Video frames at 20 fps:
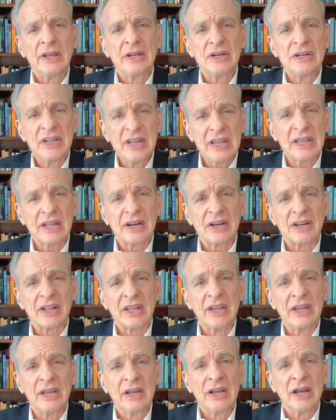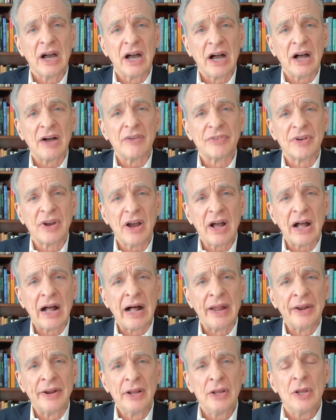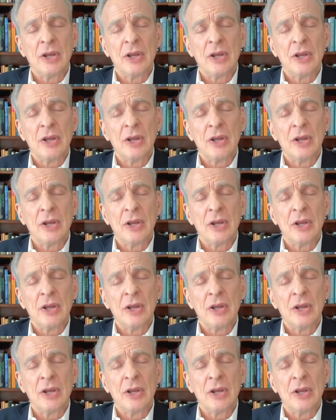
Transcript: deity of God.